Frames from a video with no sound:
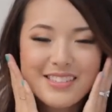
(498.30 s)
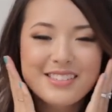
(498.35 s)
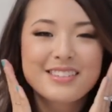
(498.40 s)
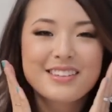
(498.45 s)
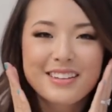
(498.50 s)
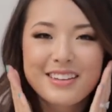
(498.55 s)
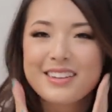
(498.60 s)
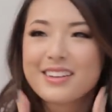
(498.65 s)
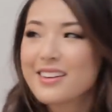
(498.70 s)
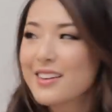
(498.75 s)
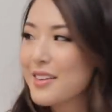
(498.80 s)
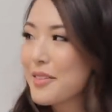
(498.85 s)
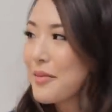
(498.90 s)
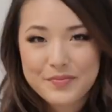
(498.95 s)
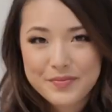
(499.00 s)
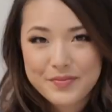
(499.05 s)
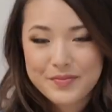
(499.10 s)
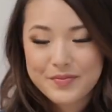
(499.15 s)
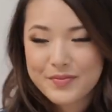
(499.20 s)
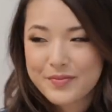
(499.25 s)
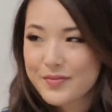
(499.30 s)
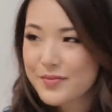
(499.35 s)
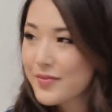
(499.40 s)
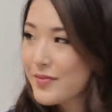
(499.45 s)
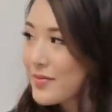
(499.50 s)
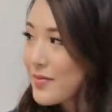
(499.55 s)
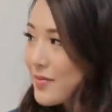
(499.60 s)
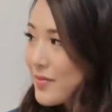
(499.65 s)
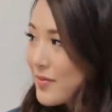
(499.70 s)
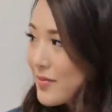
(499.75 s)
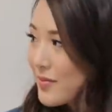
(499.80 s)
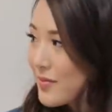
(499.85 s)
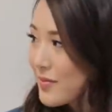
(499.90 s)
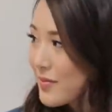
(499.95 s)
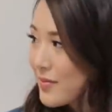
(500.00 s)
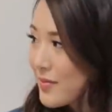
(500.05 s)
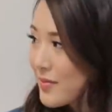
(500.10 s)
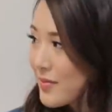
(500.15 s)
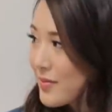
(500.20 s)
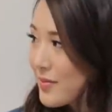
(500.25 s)

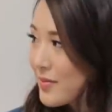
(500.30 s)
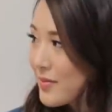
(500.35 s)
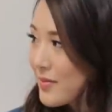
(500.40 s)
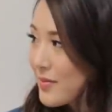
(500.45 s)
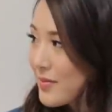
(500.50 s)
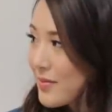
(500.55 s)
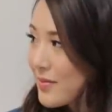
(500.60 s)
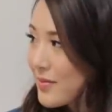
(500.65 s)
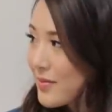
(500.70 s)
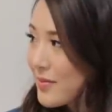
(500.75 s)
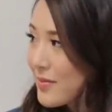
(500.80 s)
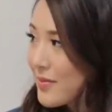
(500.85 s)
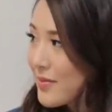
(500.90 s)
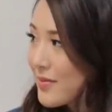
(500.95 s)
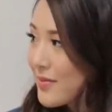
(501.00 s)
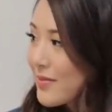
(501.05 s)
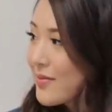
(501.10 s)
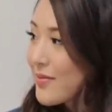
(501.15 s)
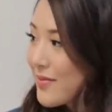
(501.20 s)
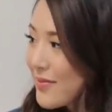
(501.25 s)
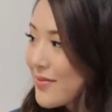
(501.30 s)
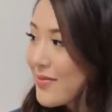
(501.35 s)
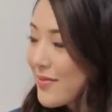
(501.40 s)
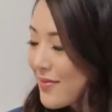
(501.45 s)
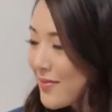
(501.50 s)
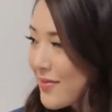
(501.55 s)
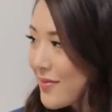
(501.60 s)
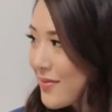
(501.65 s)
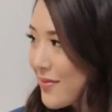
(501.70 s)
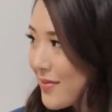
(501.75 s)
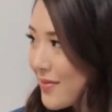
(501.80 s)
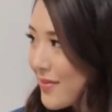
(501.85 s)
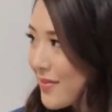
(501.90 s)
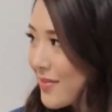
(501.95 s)
The person shown says nothing.